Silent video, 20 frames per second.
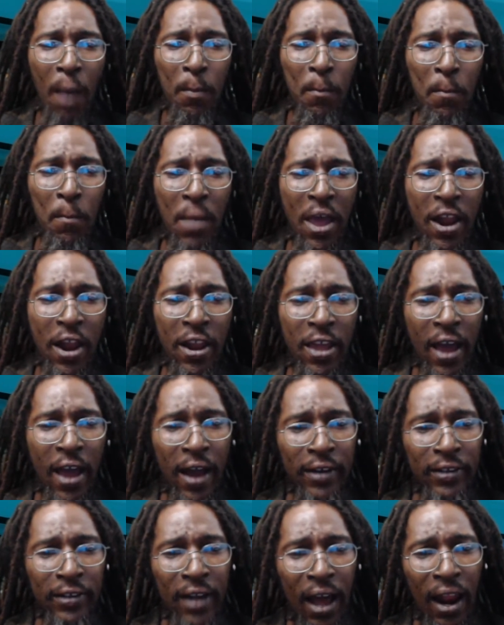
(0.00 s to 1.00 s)
$1
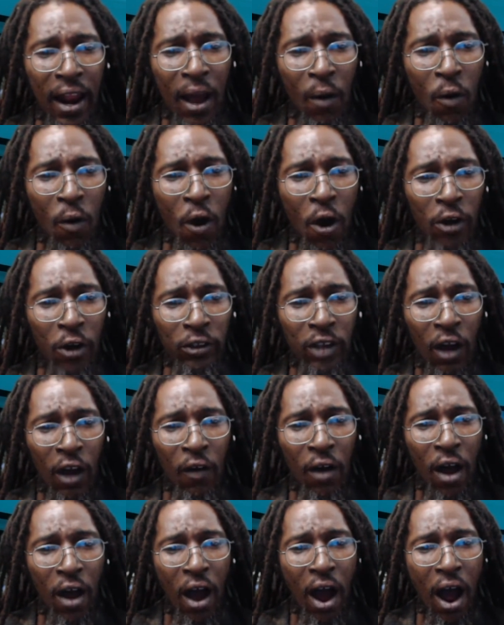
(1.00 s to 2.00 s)
million
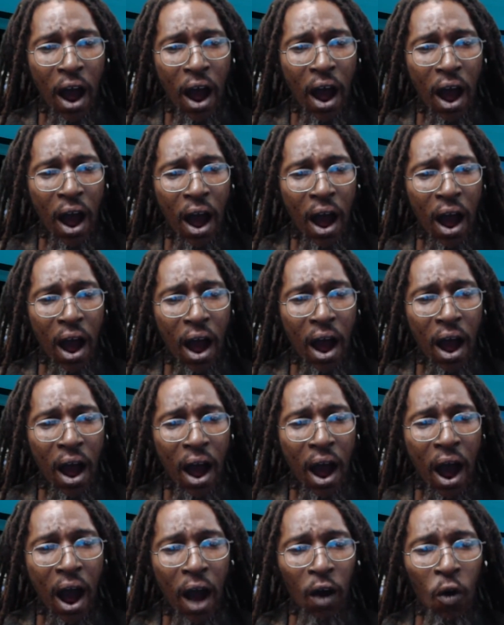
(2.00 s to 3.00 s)
worth
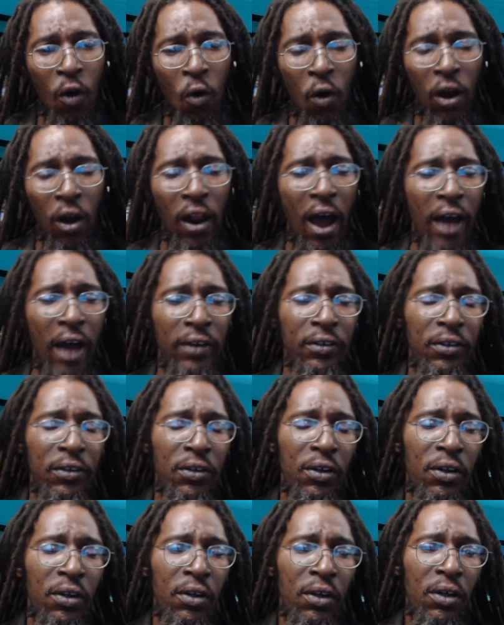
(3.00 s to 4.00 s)
of gold
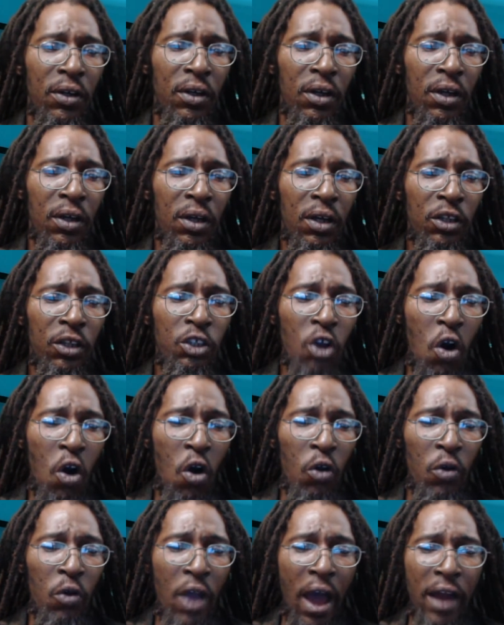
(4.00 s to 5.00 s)
and
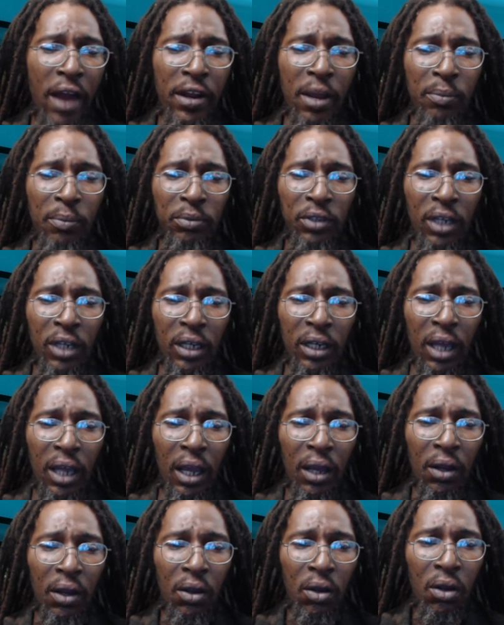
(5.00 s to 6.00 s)
jewelry and them
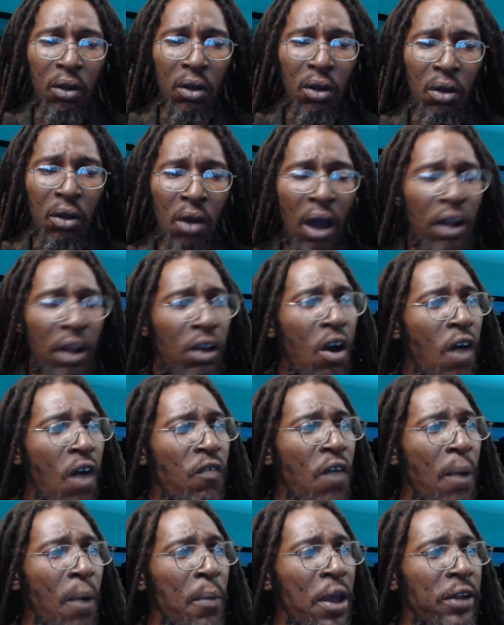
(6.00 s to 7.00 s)
thing there. And the
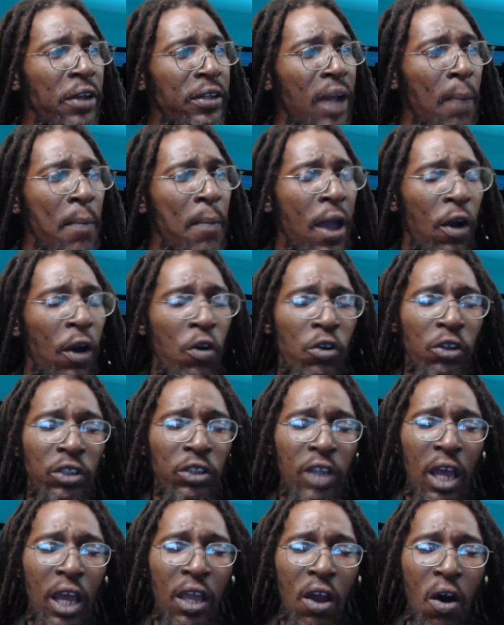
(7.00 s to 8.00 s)
government a beg you
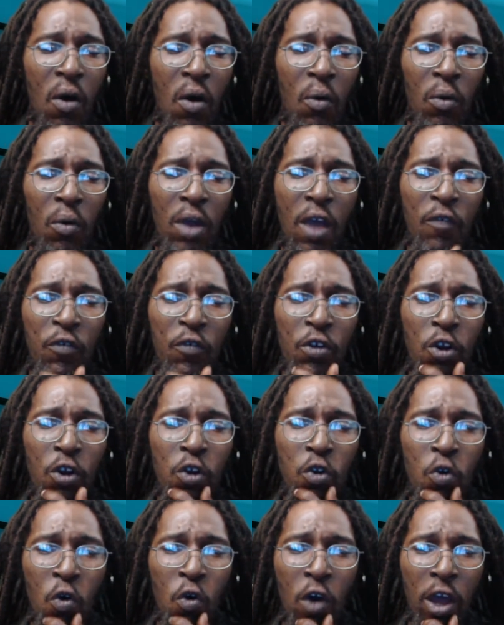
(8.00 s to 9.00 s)
to say, yo, if
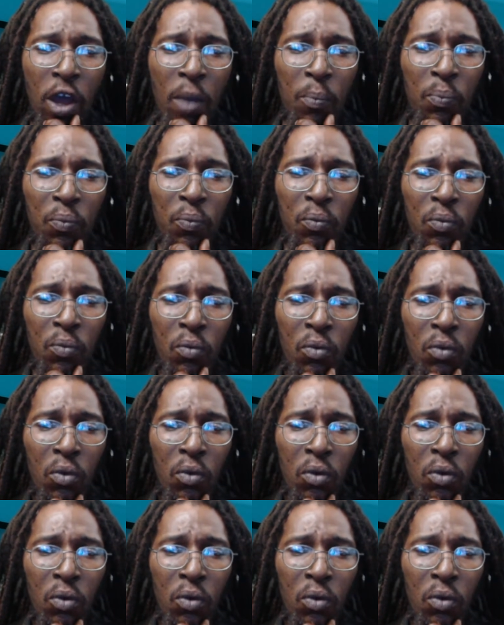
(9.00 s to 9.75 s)
you don't know him,